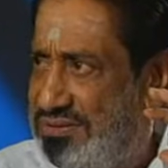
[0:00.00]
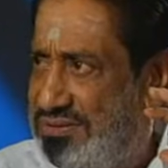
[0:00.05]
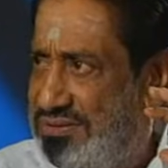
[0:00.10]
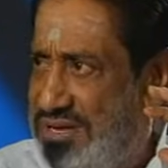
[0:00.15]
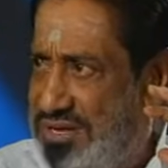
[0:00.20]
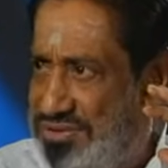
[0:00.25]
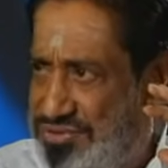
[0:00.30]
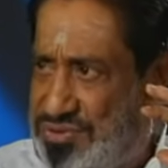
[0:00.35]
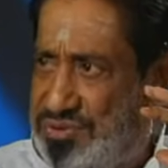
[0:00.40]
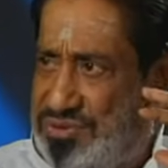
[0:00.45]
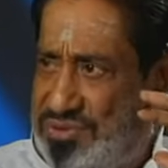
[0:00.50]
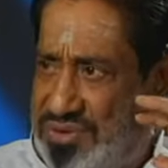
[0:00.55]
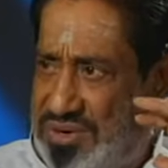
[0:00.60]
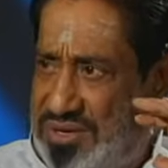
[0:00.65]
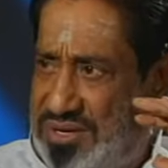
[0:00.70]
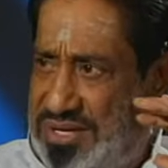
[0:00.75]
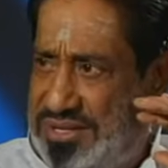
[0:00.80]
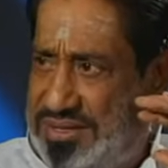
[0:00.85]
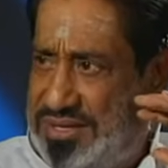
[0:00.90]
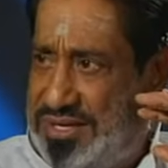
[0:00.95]
he has to talk
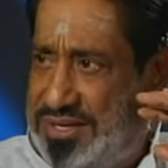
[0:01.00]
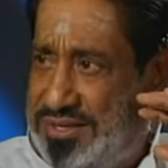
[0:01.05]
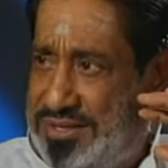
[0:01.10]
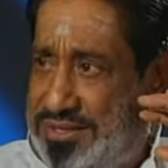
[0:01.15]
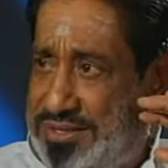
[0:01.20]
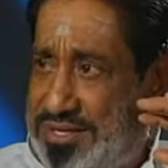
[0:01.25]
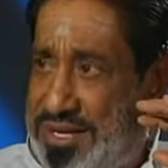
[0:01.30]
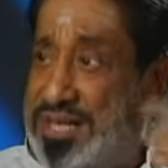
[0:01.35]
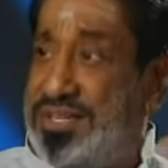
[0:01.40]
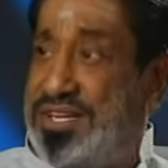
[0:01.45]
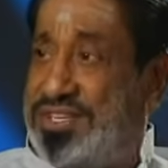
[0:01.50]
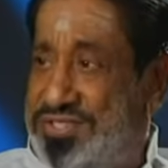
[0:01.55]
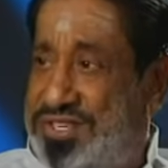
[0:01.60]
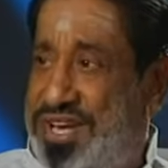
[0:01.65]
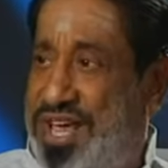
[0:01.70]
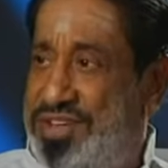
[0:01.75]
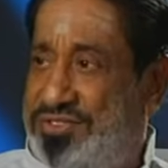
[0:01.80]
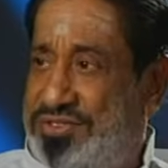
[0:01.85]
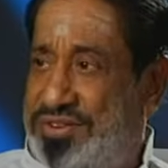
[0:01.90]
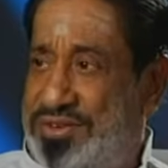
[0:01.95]
like that. In the
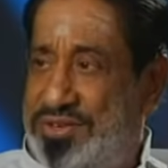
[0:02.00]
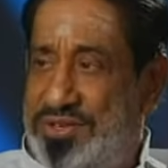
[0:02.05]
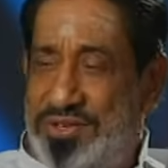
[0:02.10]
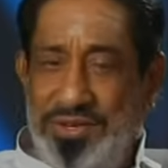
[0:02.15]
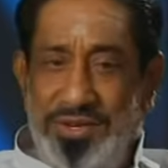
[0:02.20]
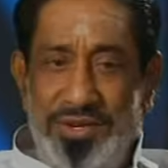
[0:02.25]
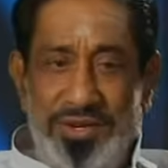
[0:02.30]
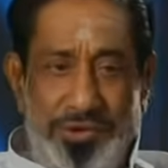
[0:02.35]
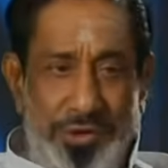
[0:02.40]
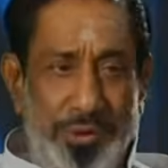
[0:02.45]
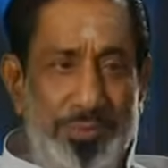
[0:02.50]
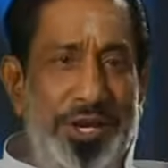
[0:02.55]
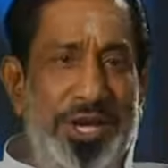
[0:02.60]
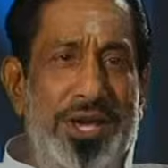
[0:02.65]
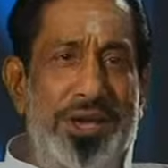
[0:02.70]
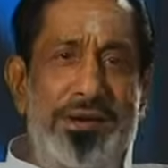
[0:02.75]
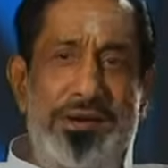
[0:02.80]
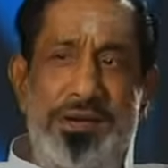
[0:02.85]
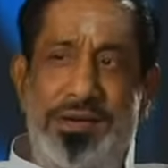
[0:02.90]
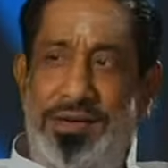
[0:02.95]
stage, to
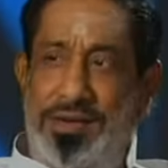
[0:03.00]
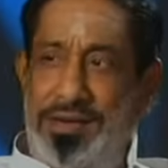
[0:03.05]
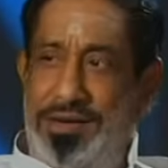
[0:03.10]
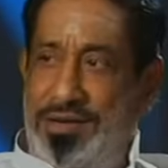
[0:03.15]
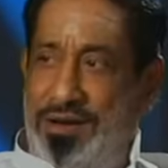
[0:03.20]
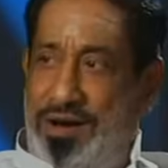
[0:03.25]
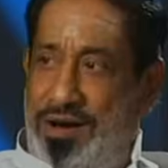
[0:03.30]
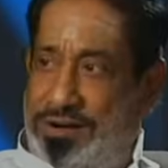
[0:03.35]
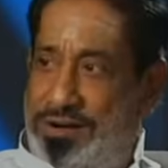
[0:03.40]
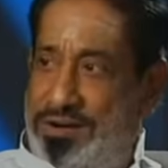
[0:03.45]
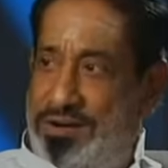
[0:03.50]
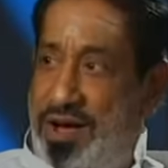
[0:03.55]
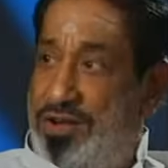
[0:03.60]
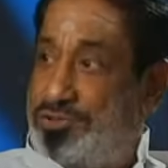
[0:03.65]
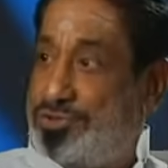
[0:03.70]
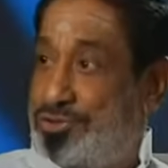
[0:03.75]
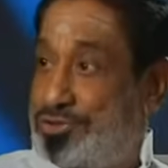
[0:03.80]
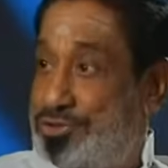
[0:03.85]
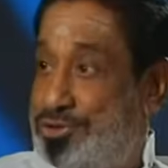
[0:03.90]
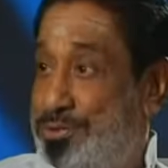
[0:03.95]
be or
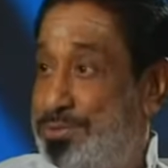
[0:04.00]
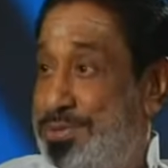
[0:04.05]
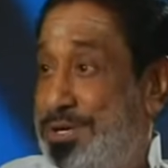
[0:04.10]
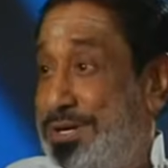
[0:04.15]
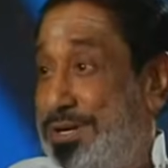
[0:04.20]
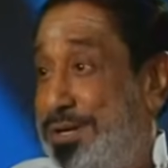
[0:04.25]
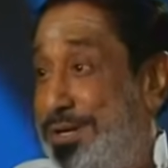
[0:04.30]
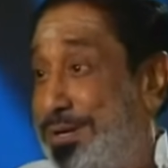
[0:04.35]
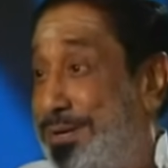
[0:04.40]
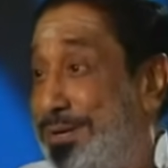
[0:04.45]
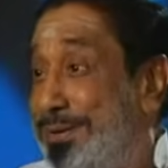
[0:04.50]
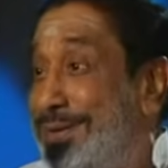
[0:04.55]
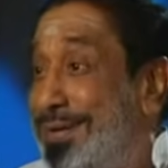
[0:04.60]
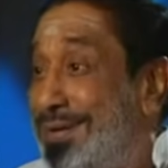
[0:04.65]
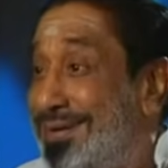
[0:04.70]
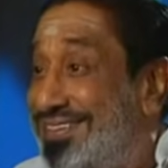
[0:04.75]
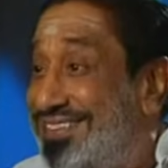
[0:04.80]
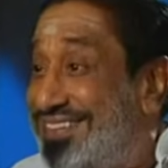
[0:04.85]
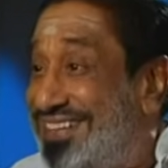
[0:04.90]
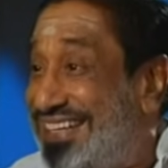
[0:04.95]
not to be.
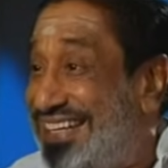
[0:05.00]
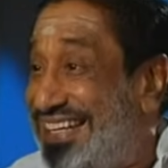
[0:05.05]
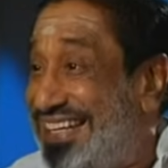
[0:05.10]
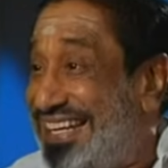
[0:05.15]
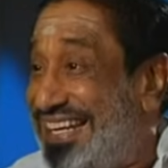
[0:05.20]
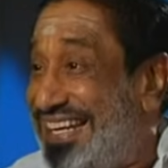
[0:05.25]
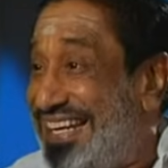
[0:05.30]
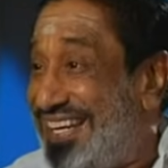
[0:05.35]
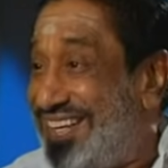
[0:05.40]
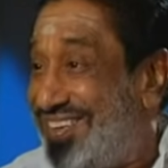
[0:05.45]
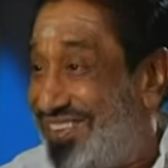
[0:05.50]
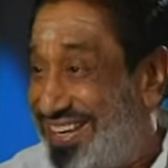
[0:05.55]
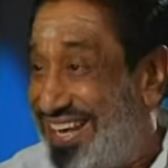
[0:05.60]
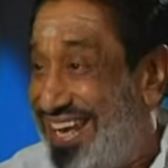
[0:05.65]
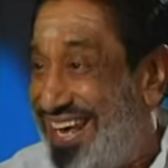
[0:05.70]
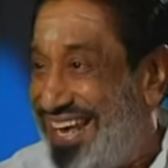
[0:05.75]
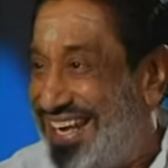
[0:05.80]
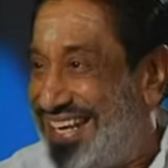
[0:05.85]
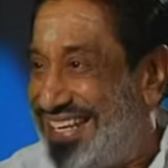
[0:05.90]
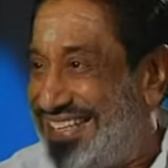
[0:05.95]

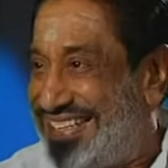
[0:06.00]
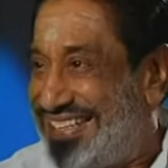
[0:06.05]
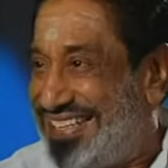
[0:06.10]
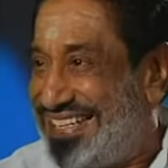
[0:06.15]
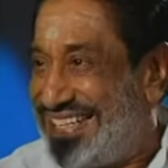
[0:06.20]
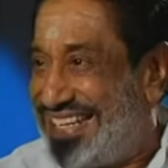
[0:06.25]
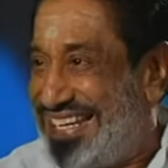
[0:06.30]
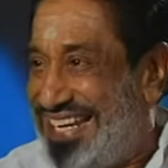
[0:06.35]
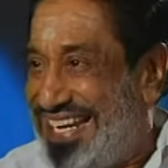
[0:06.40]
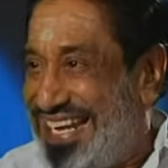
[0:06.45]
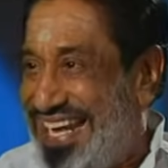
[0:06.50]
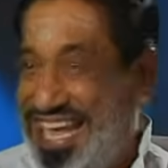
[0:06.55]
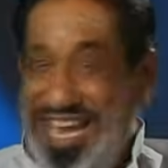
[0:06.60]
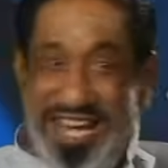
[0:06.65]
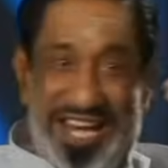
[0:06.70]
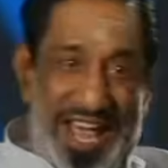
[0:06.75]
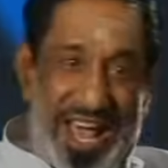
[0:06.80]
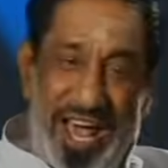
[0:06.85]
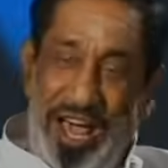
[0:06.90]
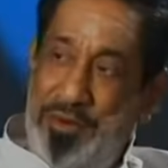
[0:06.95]
Okay?
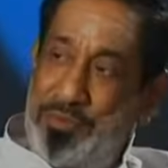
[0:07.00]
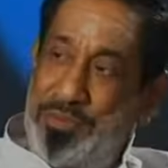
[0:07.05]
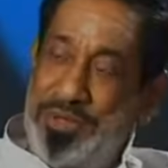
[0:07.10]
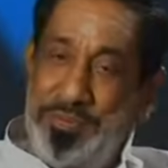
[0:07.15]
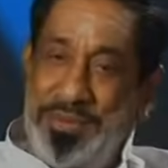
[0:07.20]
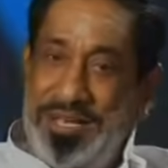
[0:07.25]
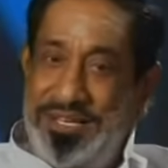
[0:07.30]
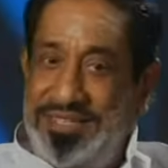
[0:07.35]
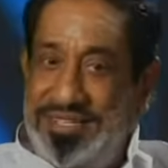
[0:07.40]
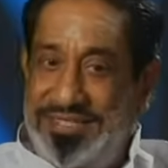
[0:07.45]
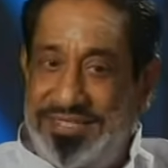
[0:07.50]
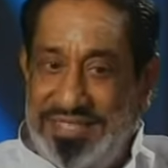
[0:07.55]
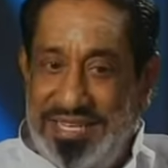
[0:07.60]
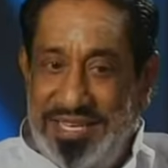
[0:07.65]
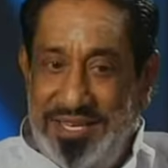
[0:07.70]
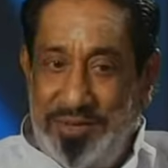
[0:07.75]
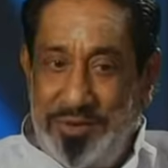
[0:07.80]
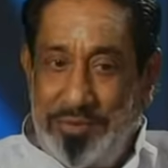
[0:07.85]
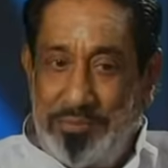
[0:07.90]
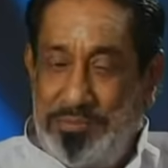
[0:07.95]
Macbeth
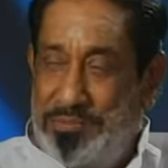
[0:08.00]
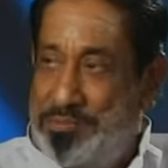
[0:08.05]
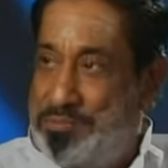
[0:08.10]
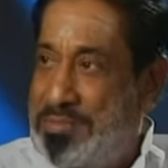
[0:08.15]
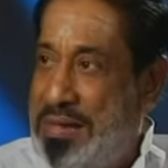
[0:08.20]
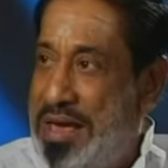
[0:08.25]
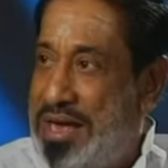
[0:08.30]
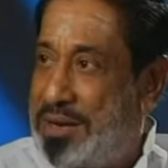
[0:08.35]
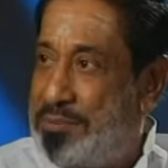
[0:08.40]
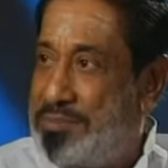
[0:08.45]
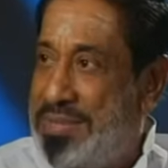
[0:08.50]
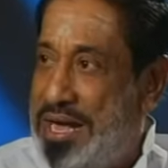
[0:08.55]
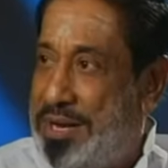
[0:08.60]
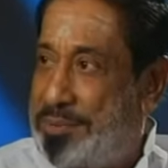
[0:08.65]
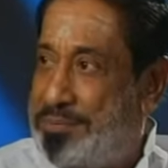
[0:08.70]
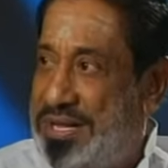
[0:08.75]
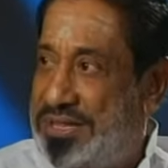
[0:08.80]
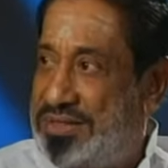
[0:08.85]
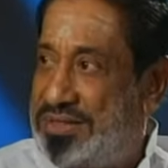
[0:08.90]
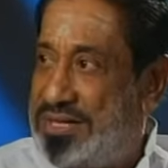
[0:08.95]

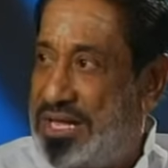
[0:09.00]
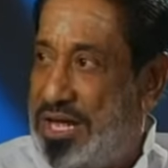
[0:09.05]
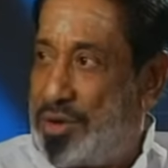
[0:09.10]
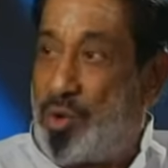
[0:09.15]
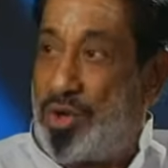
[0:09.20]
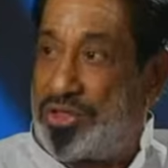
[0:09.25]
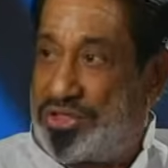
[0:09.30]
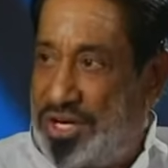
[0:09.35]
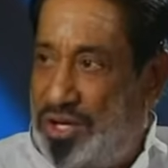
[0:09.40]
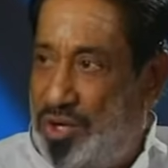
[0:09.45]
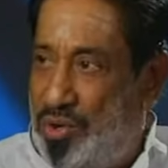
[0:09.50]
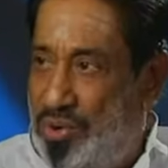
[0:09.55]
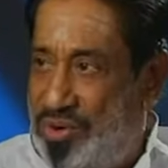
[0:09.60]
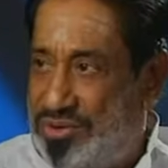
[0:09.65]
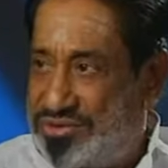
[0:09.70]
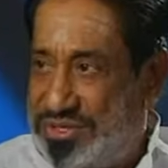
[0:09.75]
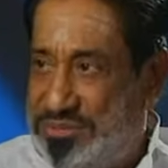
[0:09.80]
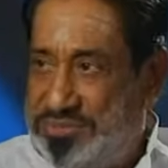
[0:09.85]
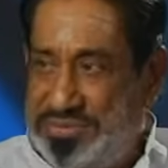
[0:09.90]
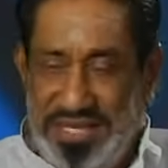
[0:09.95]
or Othello or
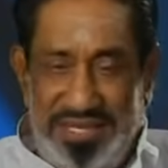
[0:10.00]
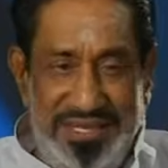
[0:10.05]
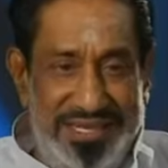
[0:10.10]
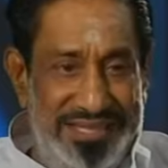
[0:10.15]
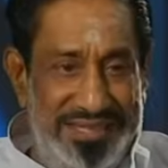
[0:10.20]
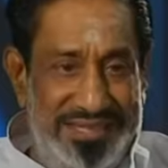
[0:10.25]
something,